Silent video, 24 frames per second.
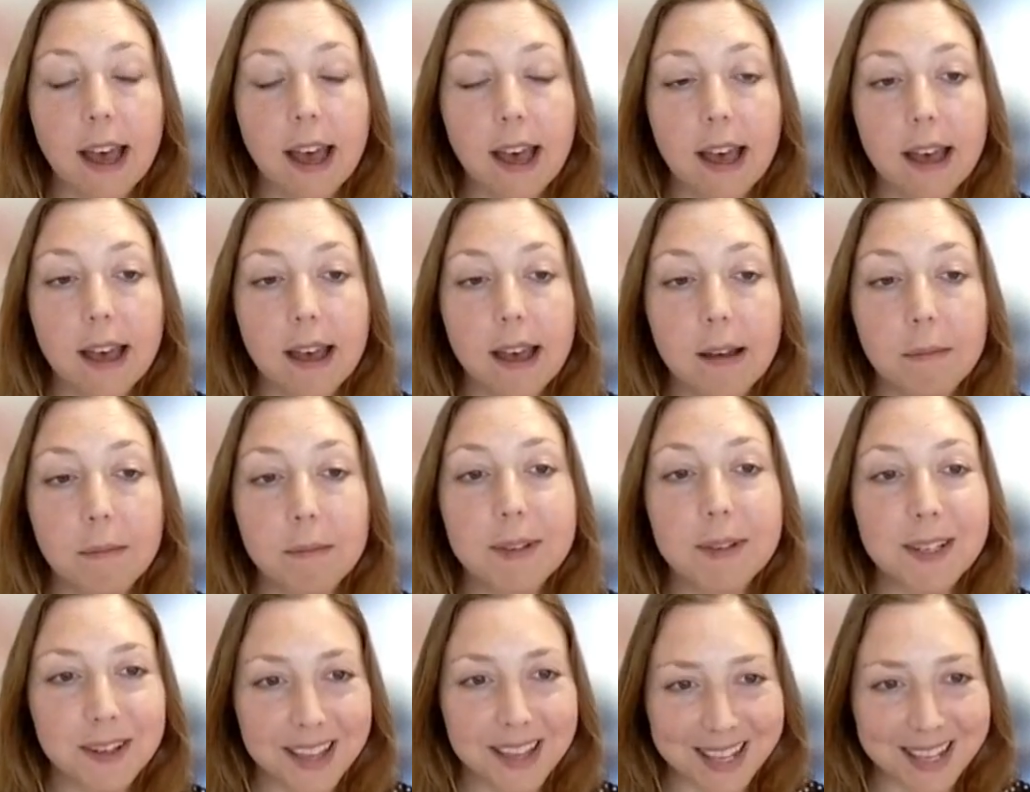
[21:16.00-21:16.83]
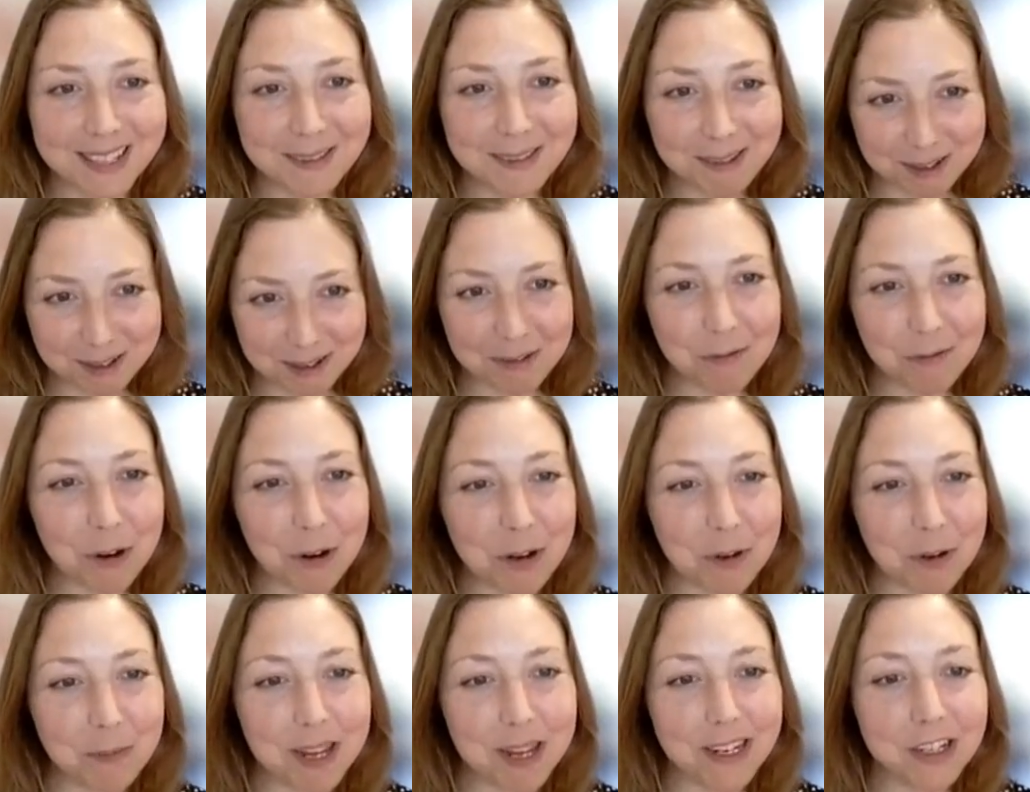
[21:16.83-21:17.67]
So that's sort of
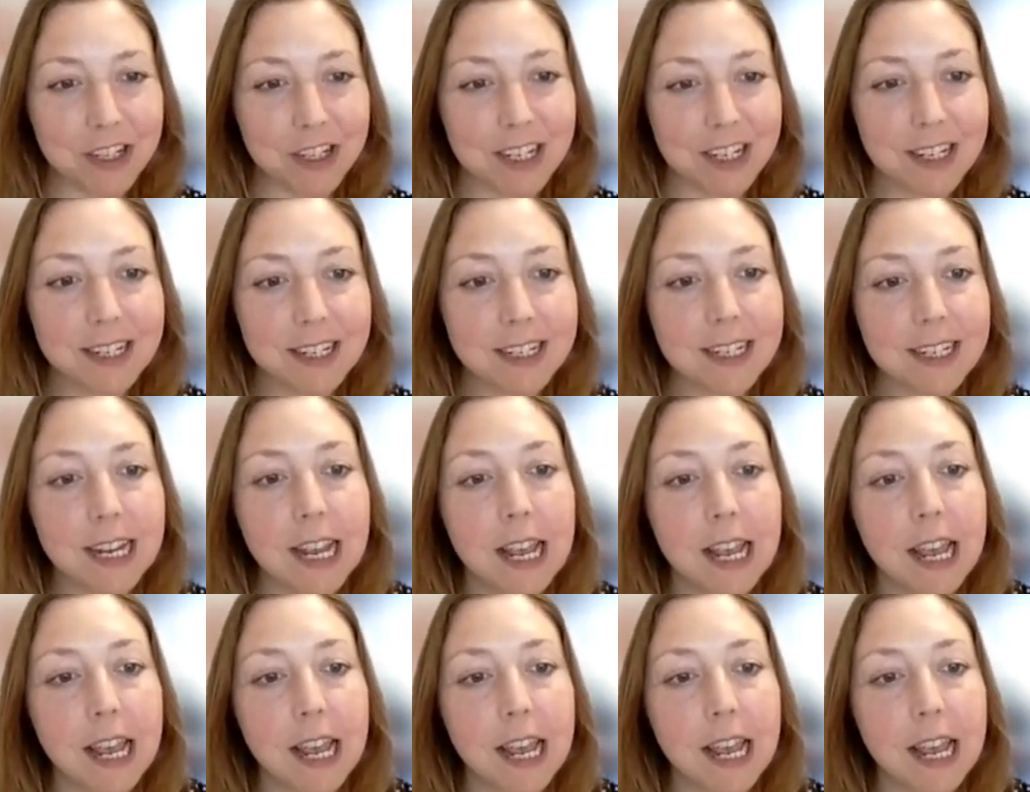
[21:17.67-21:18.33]
what you mentioned.